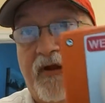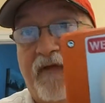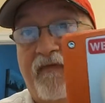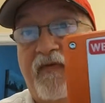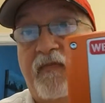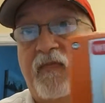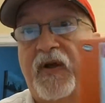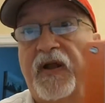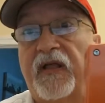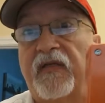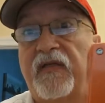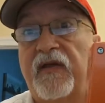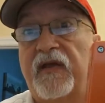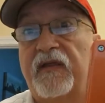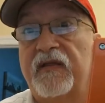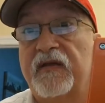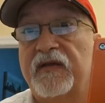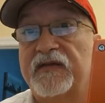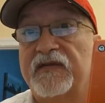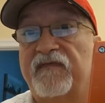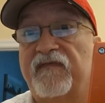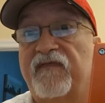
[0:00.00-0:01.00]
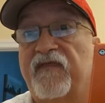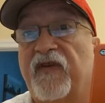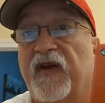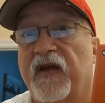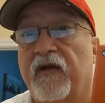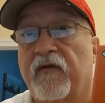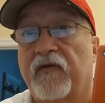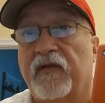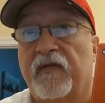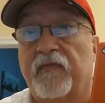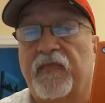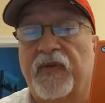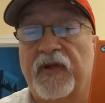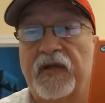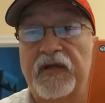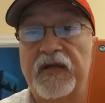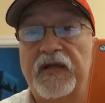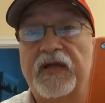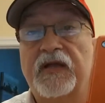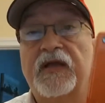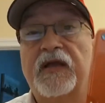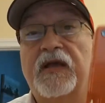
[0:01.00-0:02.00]
everybody that there's a fire in the
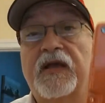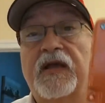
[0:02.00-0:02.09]
building.